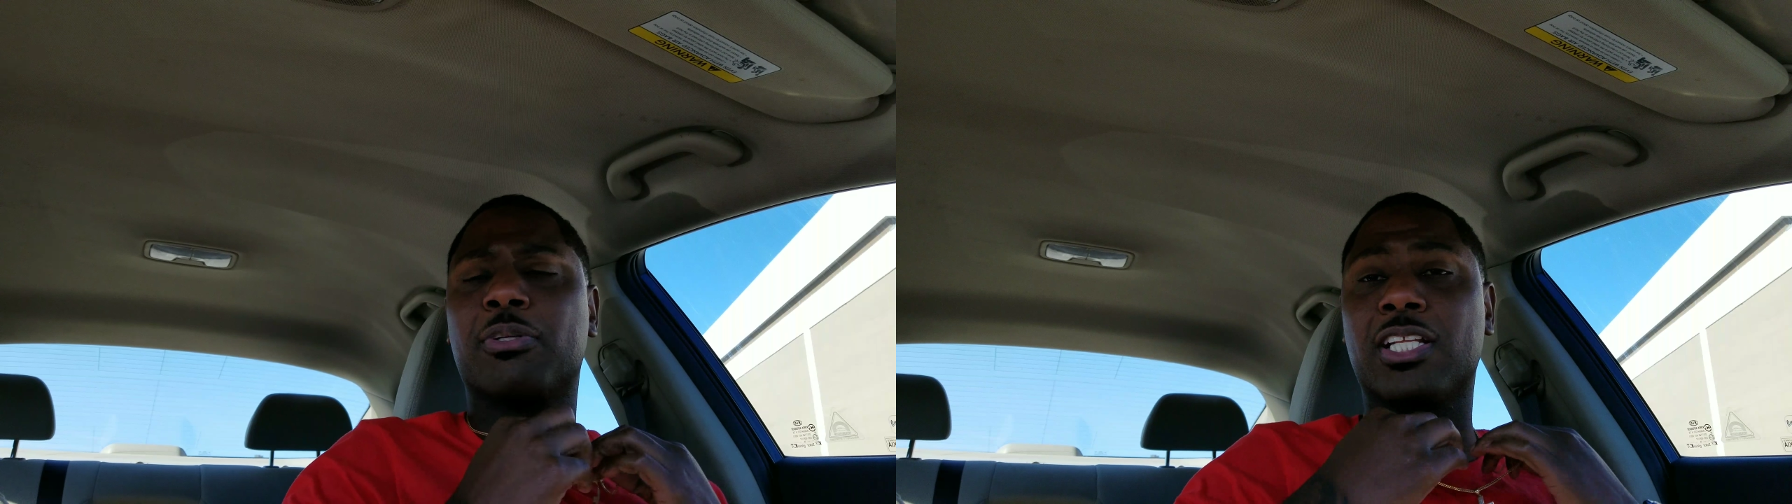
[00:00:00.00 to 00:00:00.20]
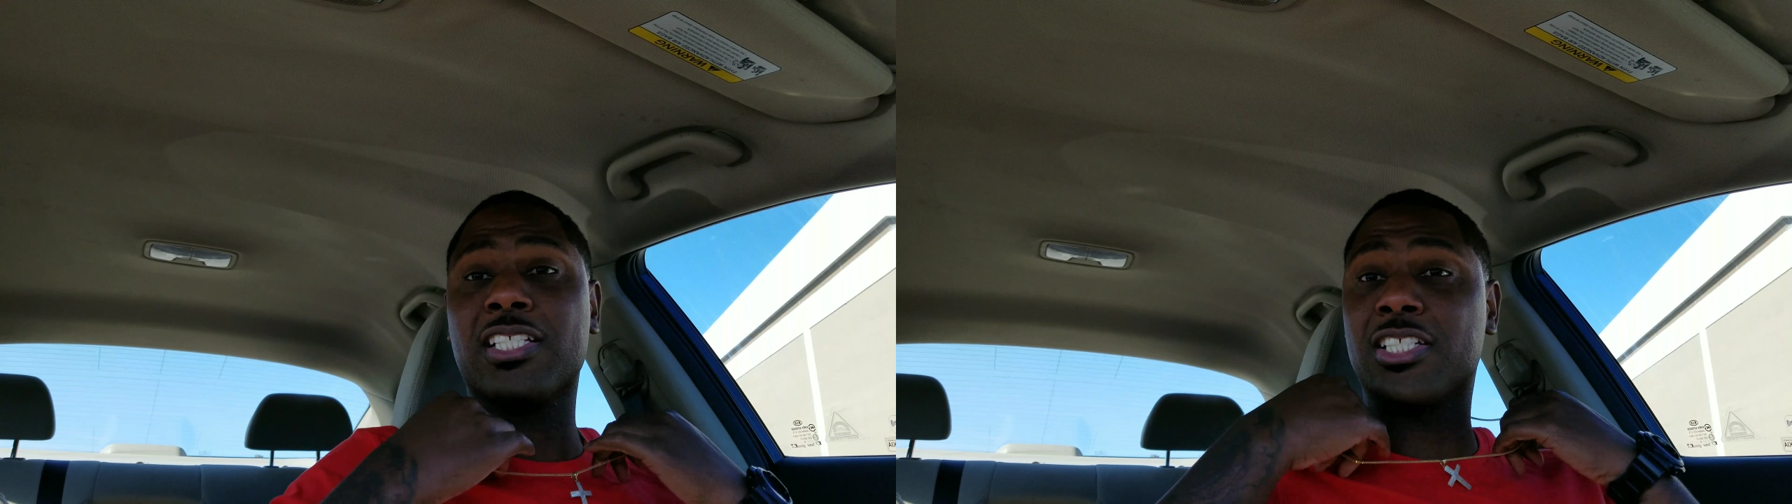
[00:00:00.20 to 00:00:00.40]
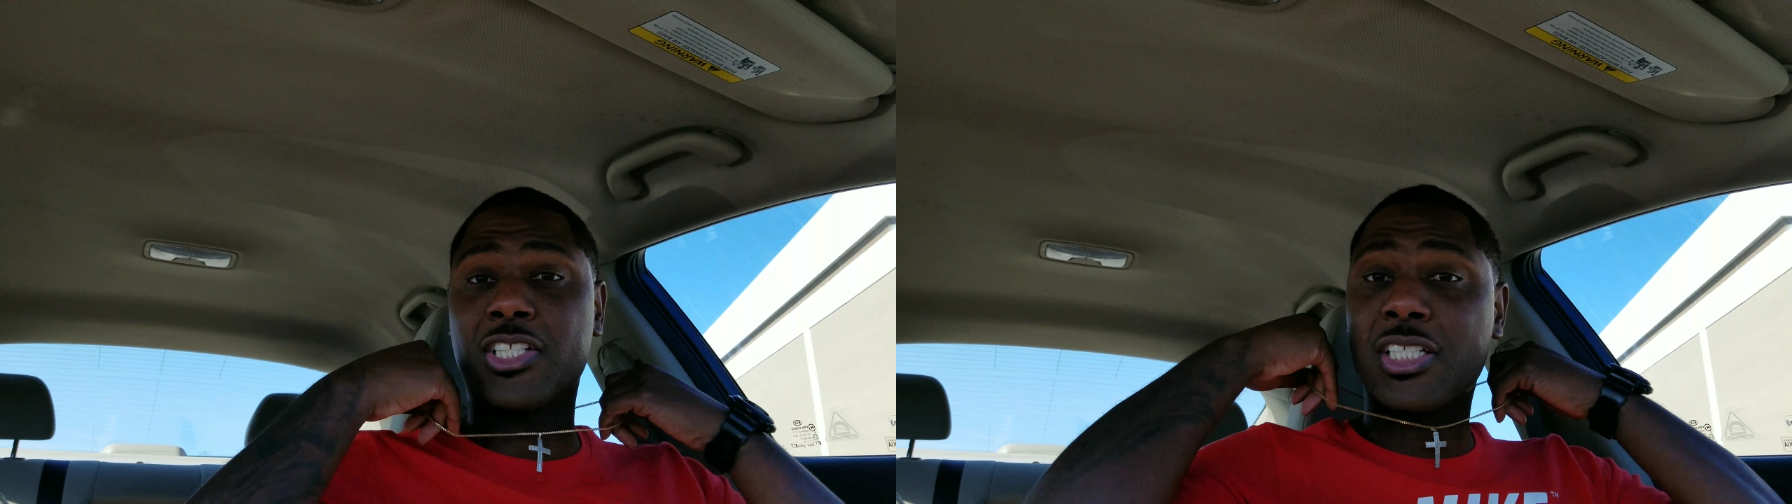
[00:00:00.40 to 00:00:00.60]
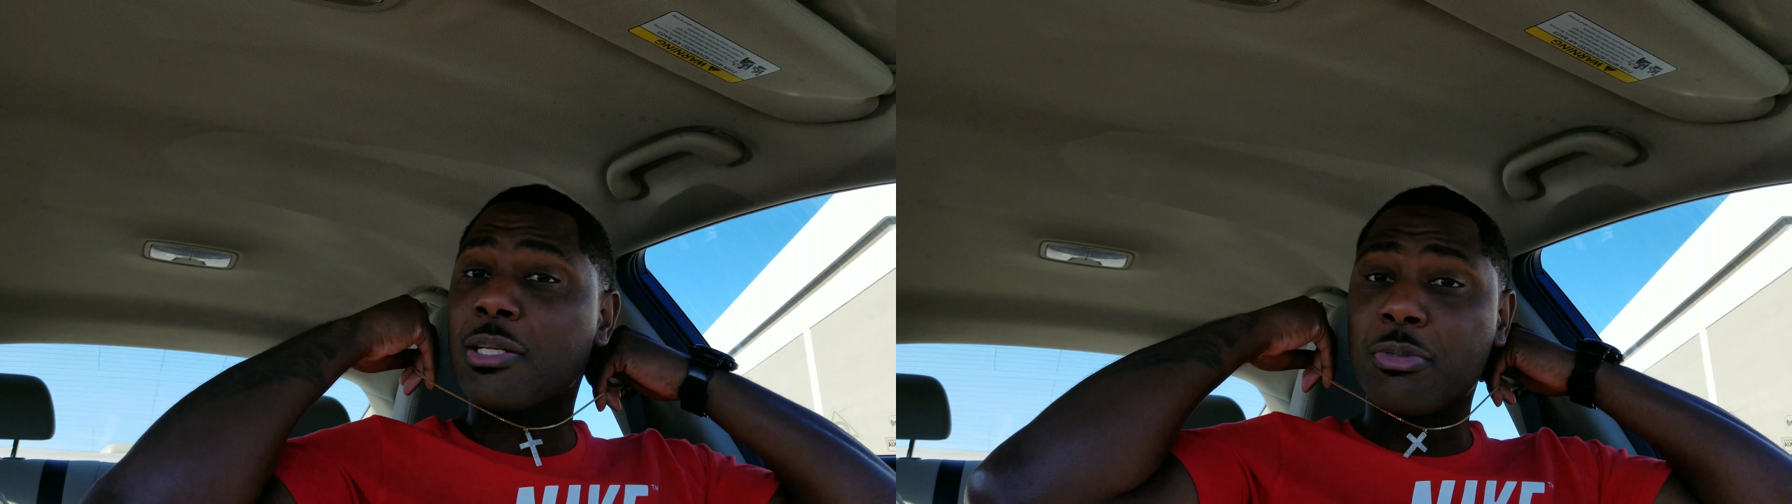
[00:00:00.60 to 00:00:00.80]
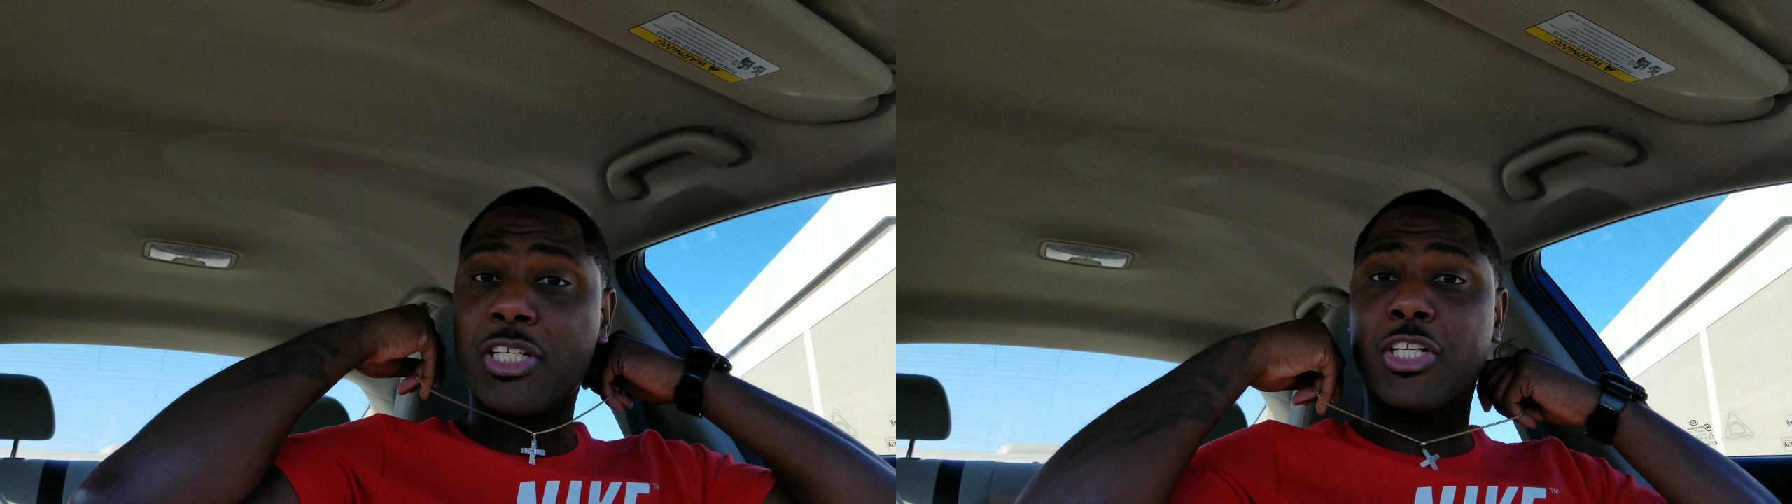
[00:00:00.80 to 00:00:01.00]
unless it's just
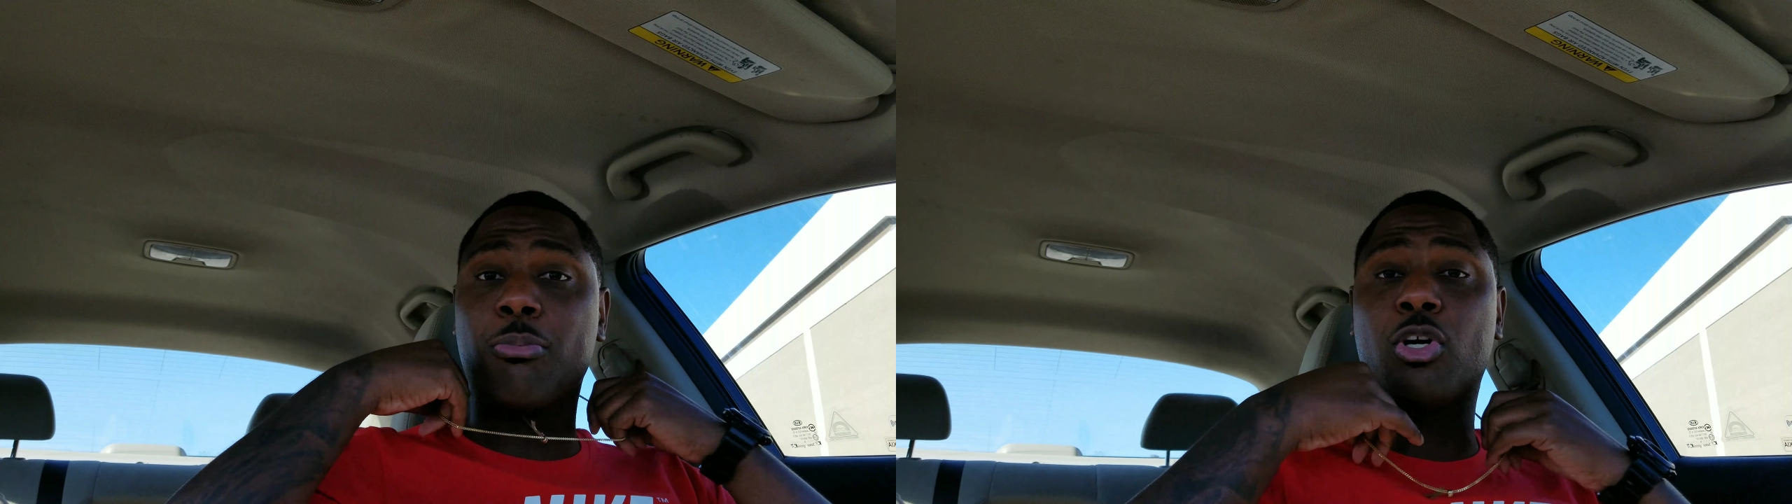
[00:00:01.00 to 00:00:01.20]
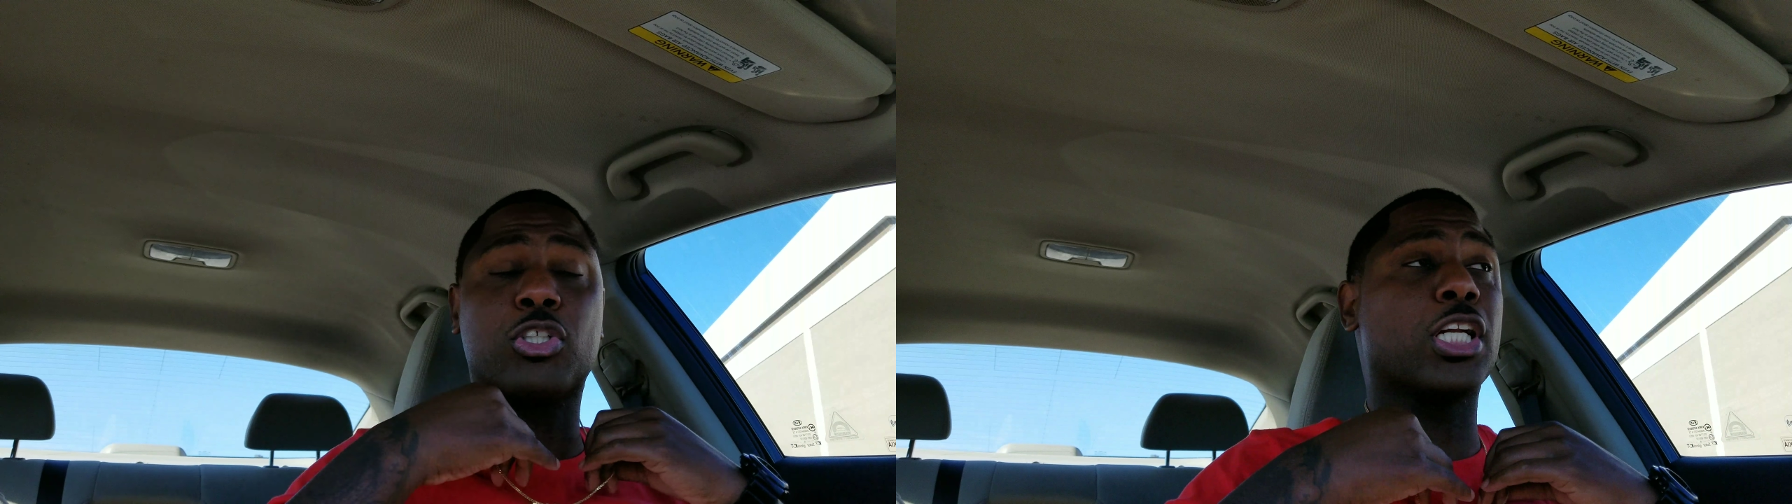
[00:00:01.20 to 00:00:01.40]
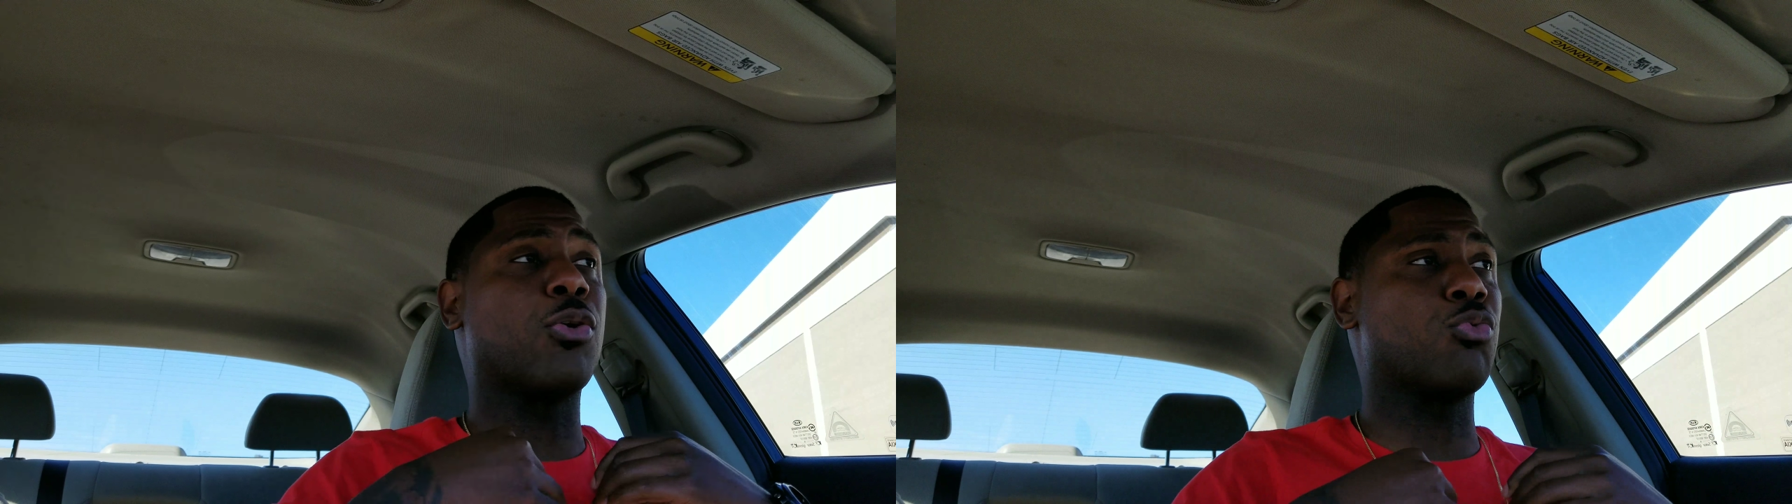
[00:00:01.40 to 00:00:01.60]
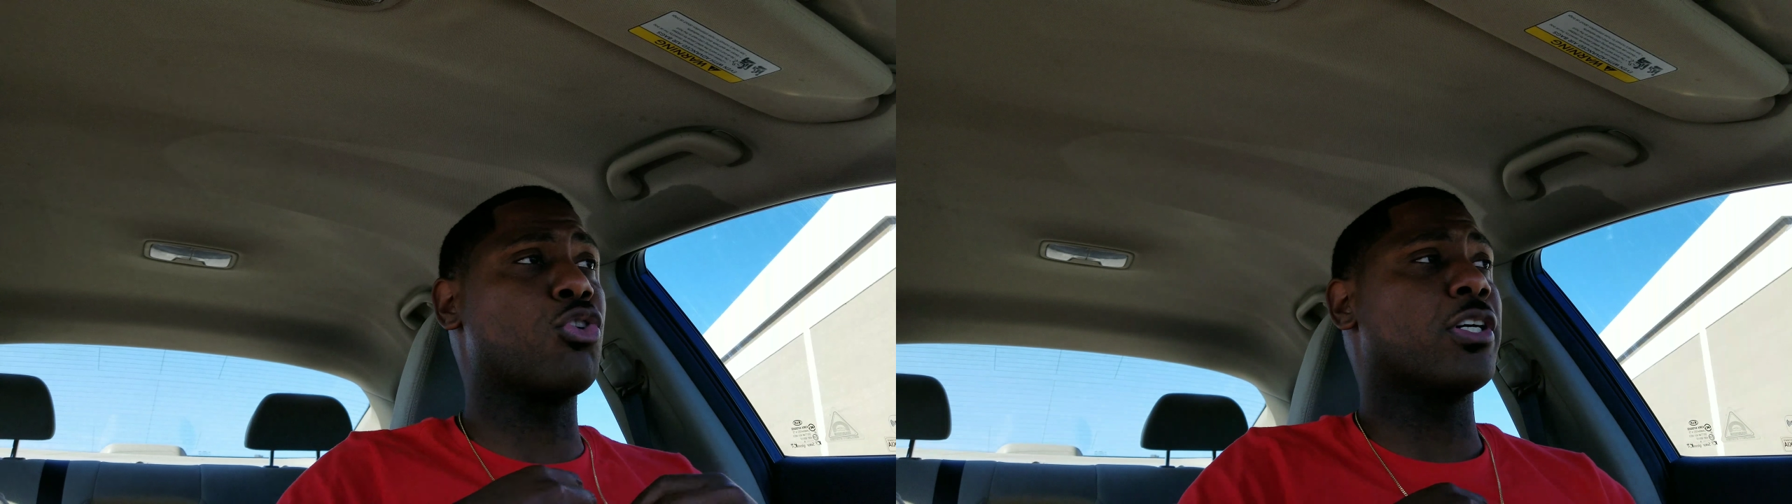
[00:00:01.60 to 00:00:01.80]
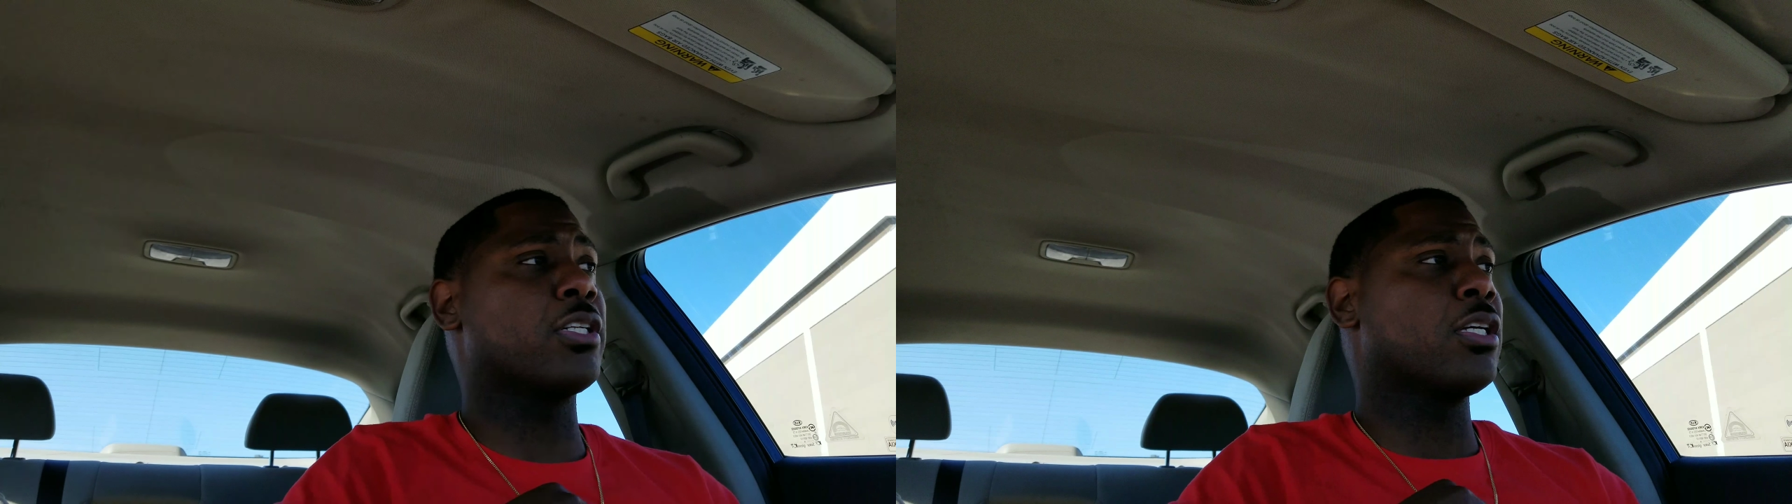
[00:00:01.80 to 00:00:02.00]
something in the mall that I
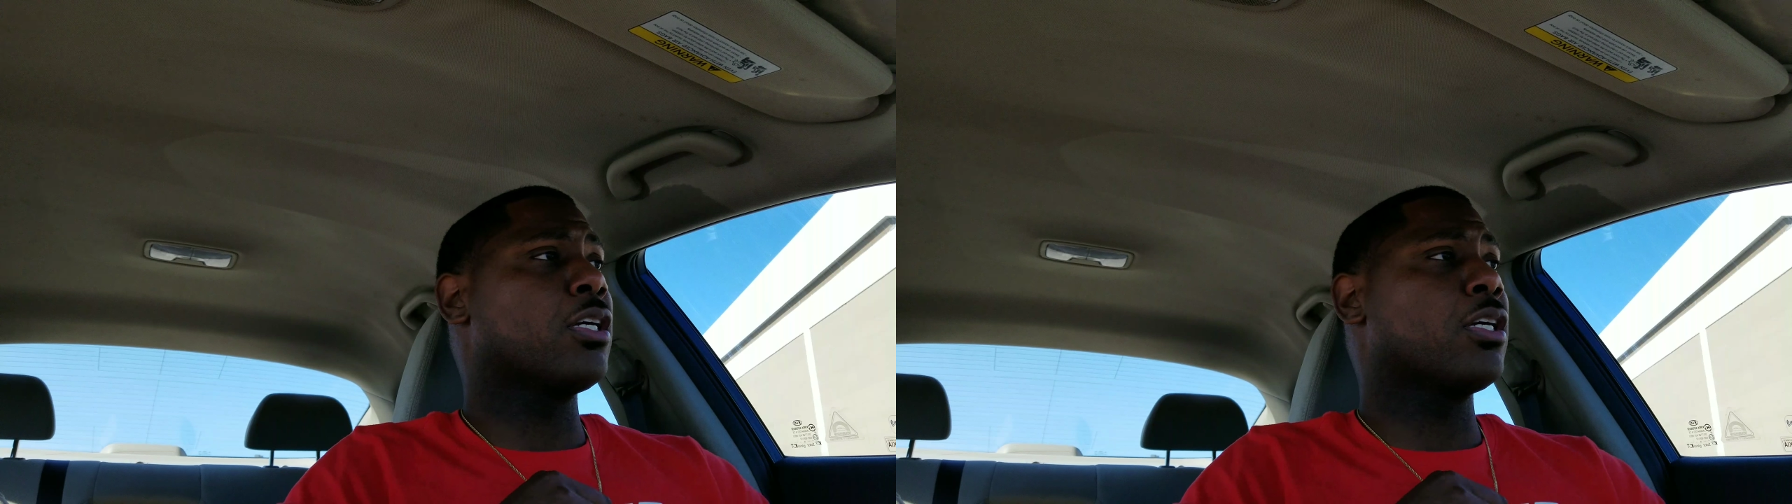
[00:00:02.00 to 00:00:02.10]
want.